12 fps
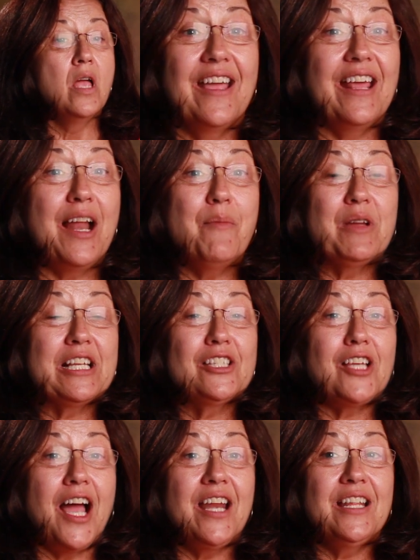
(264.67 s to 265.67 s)
And I'm
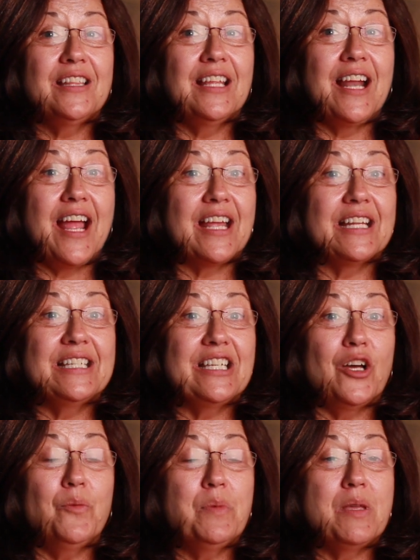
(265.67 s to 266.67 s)
excited that I can
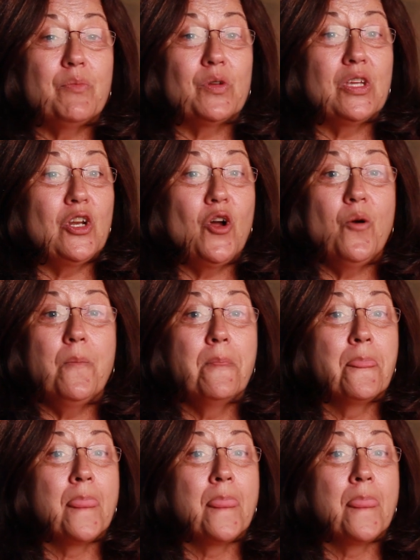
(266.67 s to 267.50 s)
tell people, you know,